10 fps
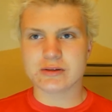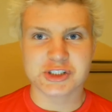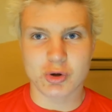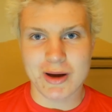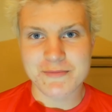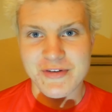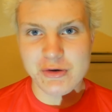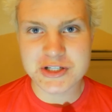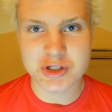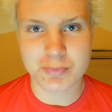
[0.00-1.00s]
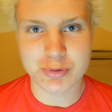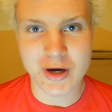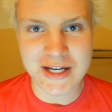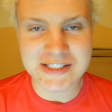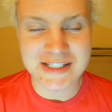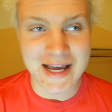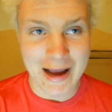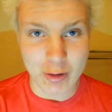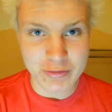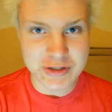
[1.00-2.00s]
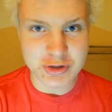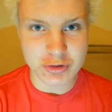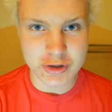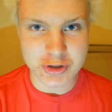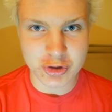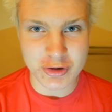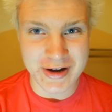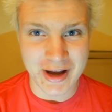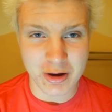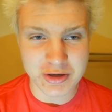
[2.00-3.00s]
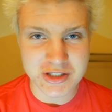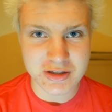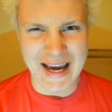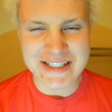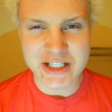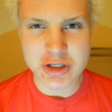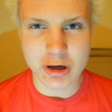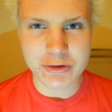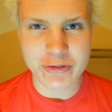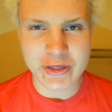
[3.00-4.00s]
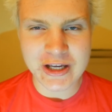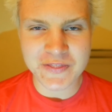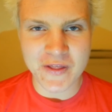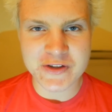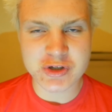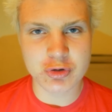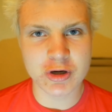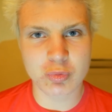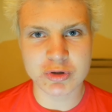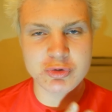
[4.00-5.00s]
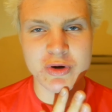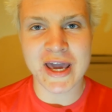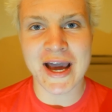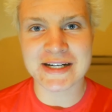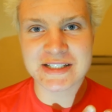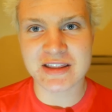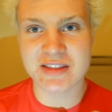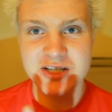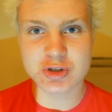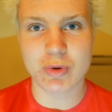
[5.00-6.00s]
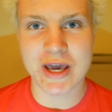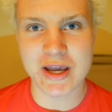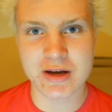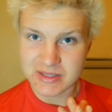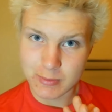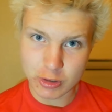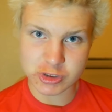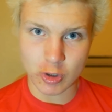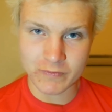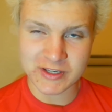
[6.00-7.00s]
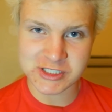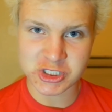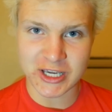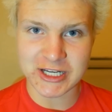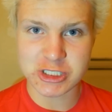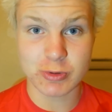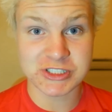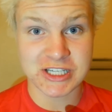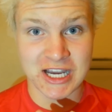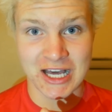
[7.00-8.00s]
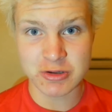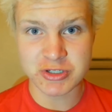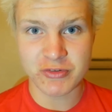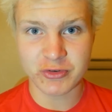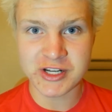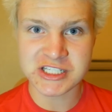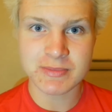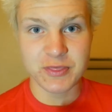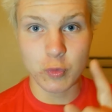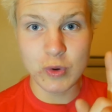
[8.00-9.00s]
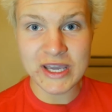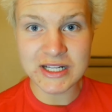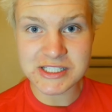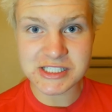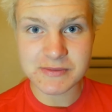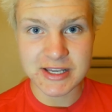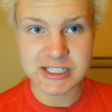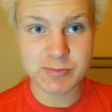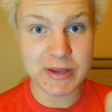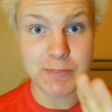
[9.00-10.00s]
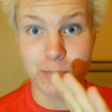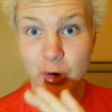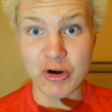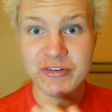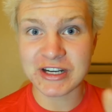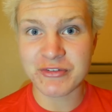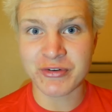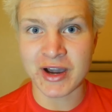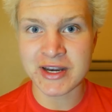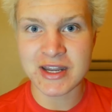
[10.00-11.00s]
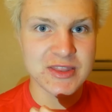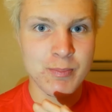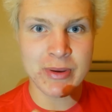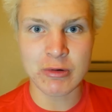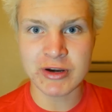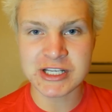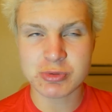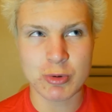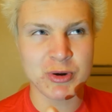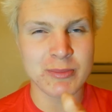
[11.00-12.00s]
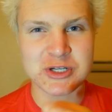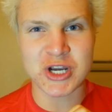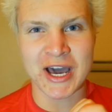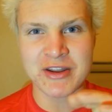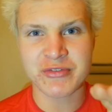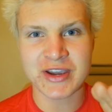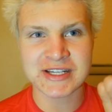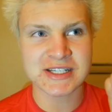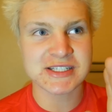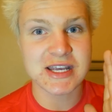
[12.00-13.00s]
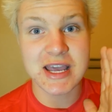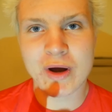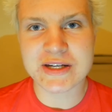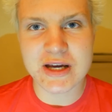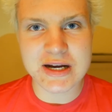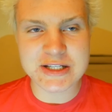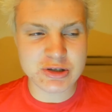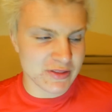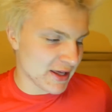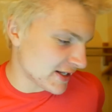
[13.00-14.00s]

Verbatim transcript: So I'm very surprised how the scooter turned out. I did not think that the scooter would react in this way. The most obvious change was the color difference. The wheels spin perfectly fine. The bearings were pretty much unaffected. Wait, let's look at the